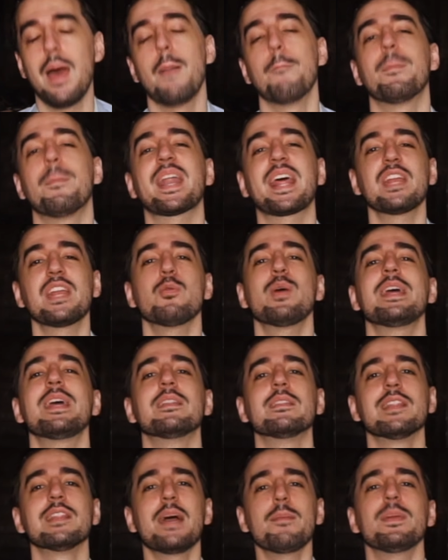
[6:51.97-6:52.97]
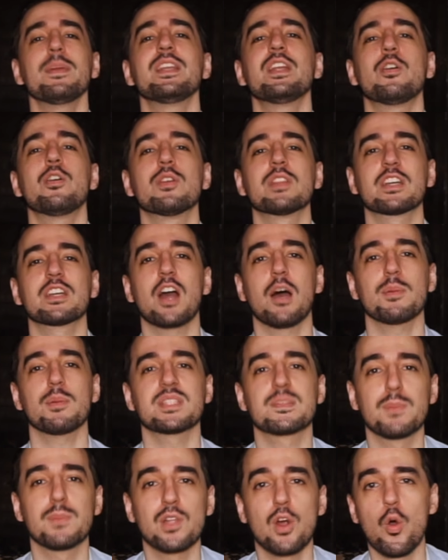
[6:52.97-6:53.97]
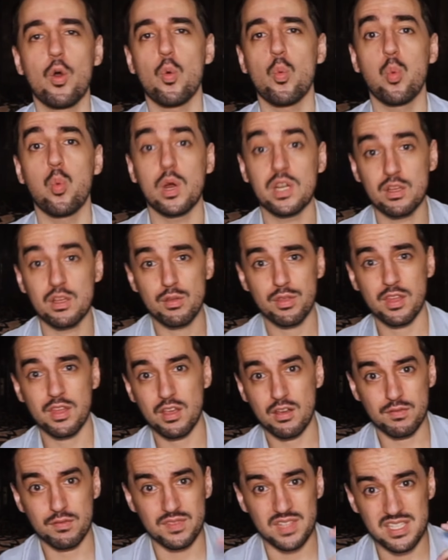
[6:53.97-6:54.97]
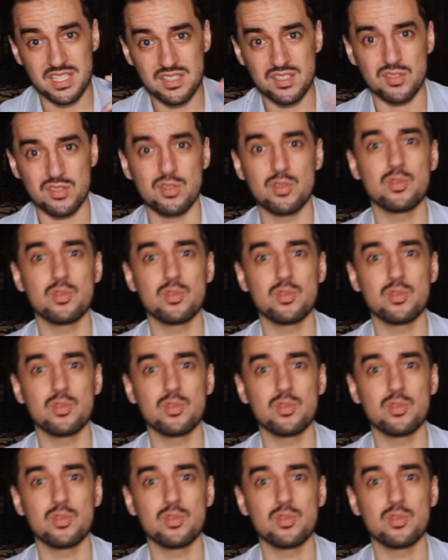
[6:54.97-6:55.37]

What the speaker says: But anyway, let me know in the comments below, what do you think of this new